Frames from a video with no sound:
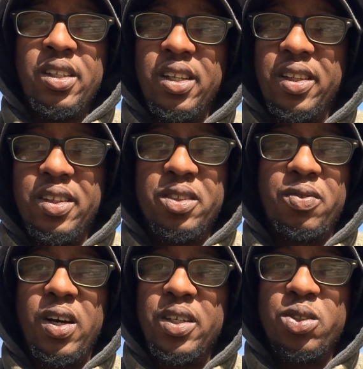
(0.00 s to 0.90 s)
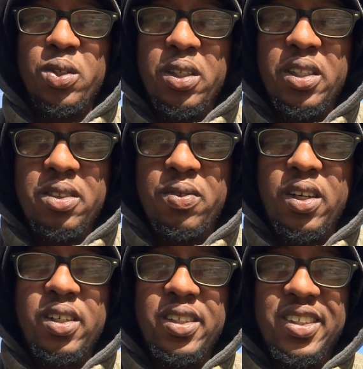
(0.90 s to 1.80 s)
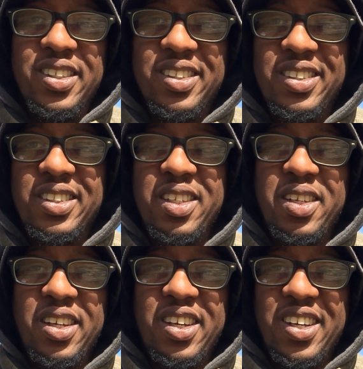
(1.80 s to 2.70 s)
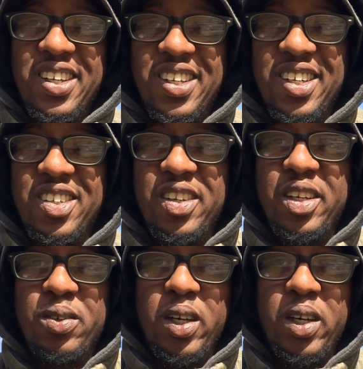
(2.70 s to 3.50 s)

that this finds who it needs to find. All right,